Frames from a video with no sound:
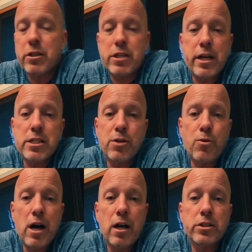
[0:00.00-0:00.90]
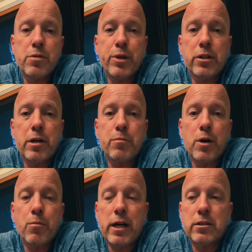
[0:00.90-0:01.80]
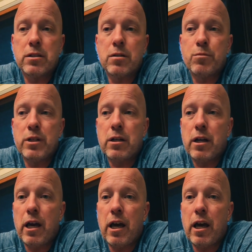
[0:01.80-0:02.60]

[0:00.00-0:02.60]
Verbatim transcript: But it takes a while to build up momentum.